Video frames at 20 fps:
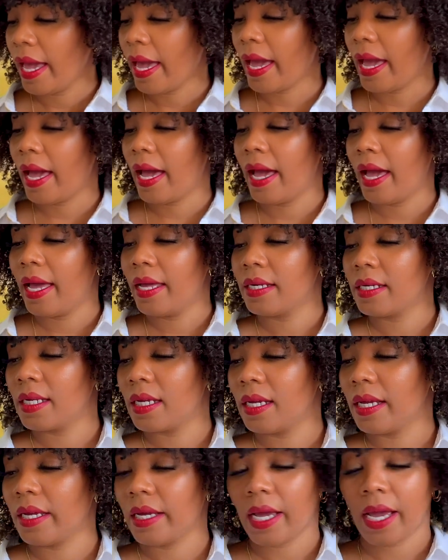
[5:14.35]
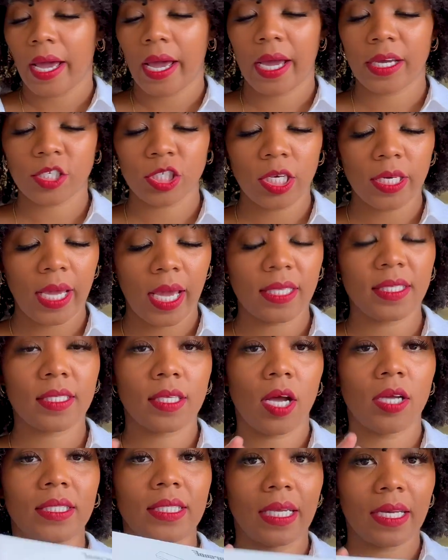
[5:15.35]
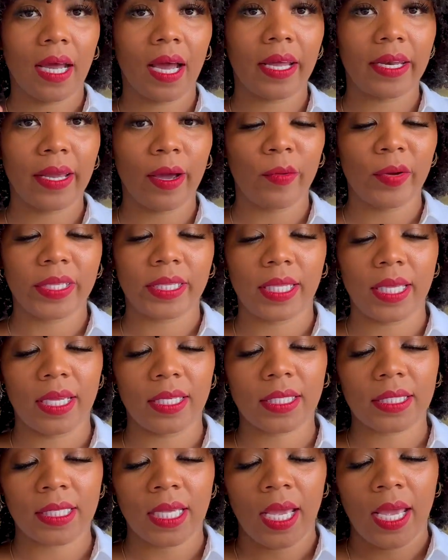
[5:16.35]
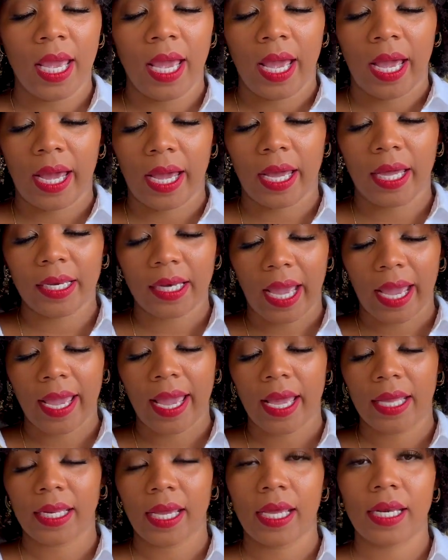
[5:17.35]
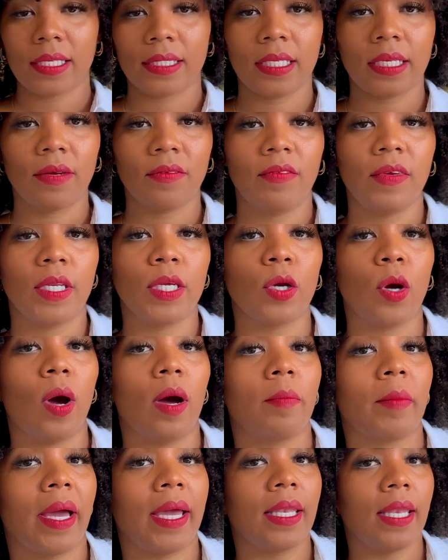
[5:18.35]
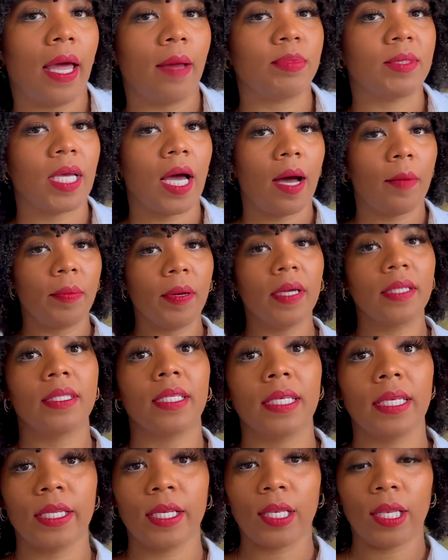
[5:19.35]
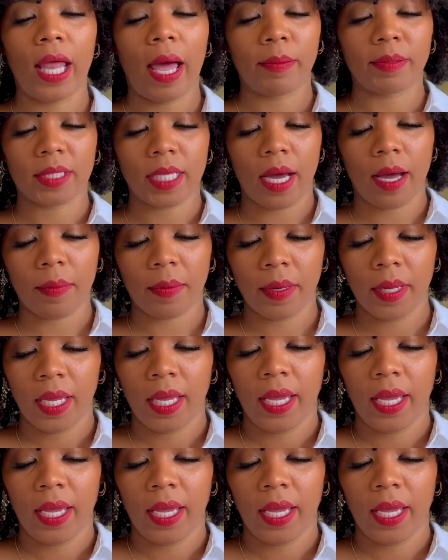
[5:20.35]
And actually I saw Tananya with this, and I had edited a video on my laptop, the little laptop,